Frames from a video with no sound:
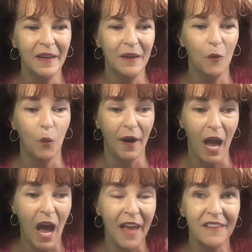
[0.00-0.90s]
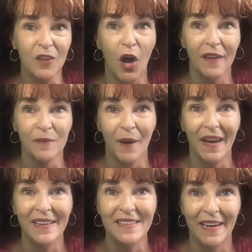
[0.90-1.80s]
what I saw as
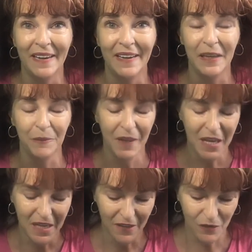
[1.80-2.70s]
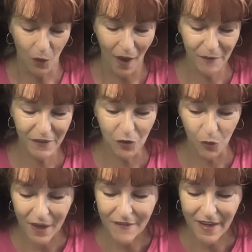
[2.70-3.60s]
my identity. So I was a
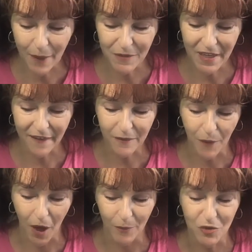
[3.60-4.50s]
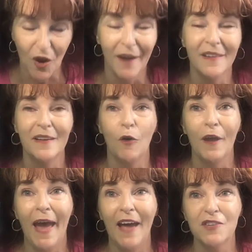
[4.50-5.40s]
grieving empty nest mom trying to sell
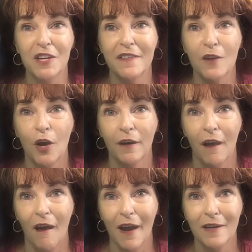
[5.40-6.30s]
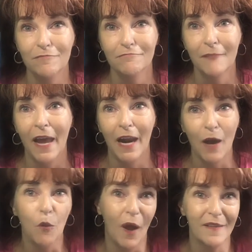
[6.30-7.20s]
gadgets online. And
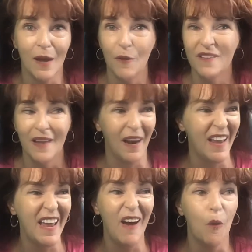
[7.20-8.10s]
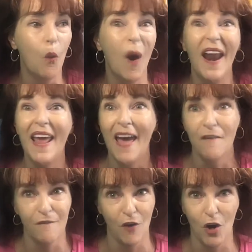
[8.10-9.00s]
I was selling
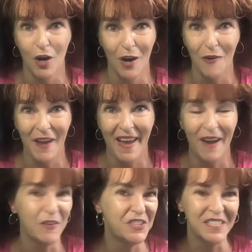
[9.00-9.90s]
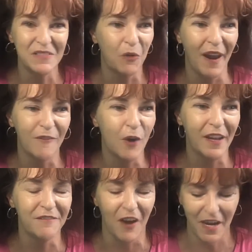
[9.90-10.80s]
whatever, okay? I was just whatever I
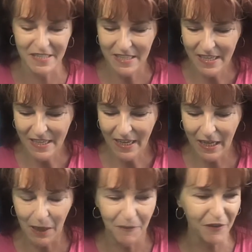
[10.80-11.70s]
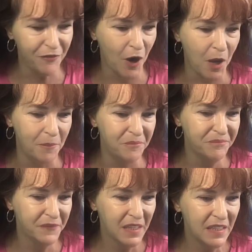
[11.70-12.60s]
could find. From
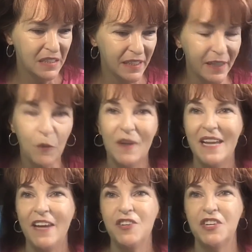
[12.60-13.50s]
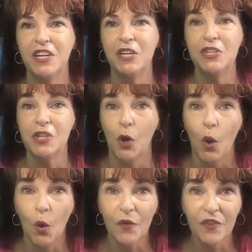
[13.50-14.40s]
liquidation to
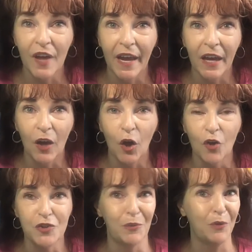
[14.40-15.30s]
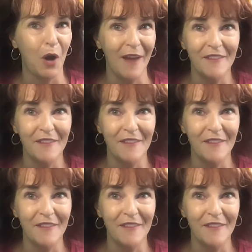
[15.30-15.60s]
wholesale to private